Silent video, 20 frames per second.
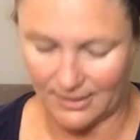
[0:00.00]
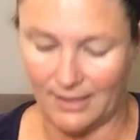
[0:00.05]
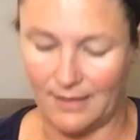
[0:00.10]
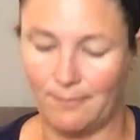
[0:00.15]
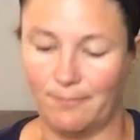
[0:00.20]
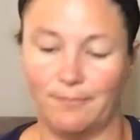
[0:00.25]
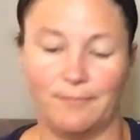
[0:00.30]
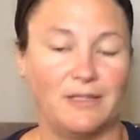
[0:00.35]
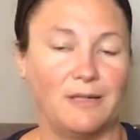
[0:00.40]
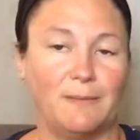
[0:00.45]

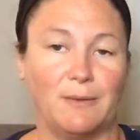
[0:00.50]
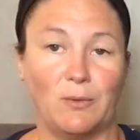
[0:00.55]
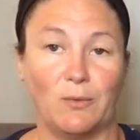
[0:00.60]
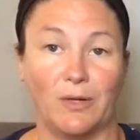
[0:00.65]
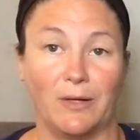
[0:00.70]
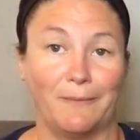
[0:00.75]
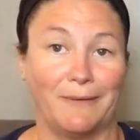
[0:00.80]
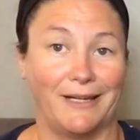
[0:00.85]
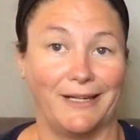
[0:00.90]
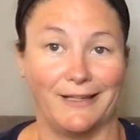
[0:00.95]
Yeah, maybe
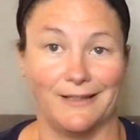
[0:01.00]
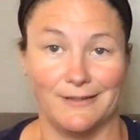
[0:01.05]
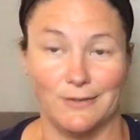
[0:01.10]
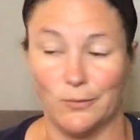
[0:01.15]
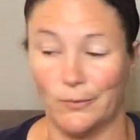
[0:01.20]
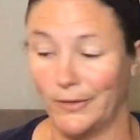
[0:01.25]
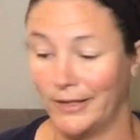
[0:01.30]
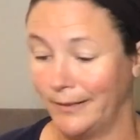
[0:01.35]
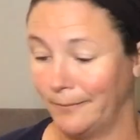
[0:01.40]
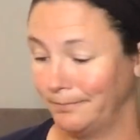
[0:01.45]
one of my
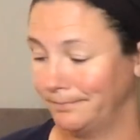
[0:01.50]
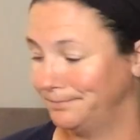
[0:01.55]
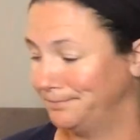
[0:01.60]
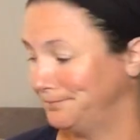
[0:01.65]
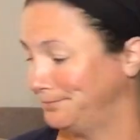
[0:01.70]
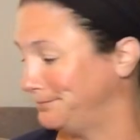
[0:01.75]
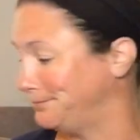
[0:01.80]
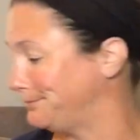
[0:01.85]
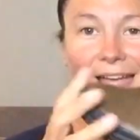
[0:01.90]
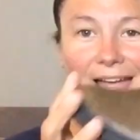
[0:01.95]
kids will
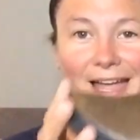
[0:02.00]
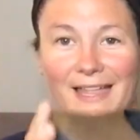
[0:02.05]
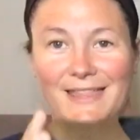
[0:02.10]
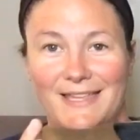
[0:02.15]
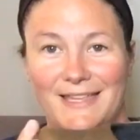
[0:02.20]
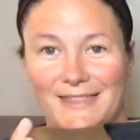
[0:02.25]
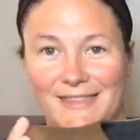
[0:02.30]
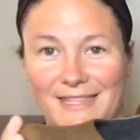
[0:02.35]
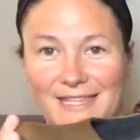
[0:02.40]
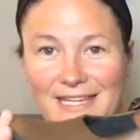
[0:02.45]
know.
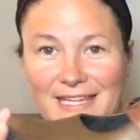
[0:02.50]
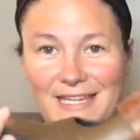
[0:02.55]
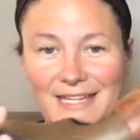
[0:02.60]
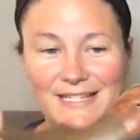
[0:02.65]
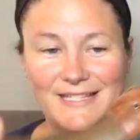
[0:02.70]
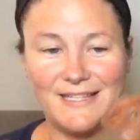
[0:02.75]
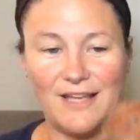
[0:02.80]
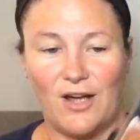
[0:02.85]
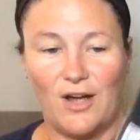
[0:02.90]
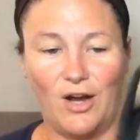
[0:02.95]
And then
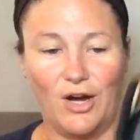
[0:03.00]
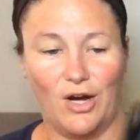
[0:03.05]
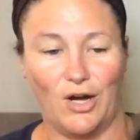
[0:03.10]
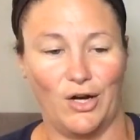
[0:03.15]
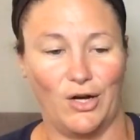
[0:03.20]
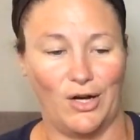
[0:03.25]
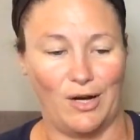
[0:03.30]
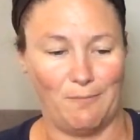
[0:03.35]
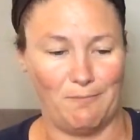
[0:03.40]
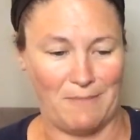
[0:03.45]
these
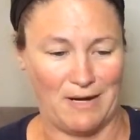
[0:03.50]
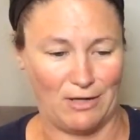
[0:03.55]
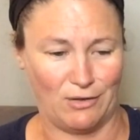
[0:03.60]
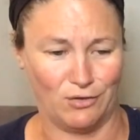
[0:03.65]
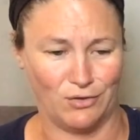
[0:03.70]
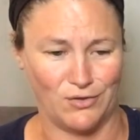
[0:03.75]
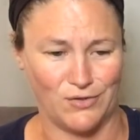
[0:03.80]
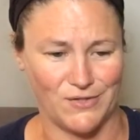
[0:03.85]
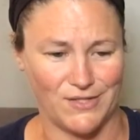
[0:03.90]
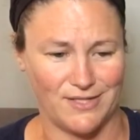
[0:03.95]
are
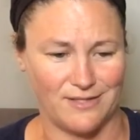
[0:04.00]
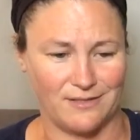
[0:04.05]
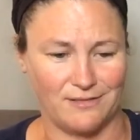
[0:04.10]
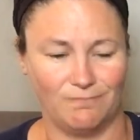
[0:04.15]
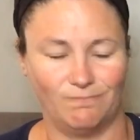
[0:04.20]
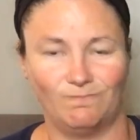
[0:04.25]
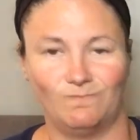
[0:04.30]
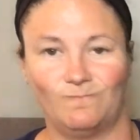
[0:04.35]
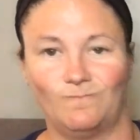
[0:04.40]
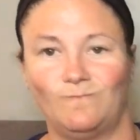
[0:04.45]

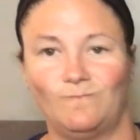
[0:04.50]
Merrell's.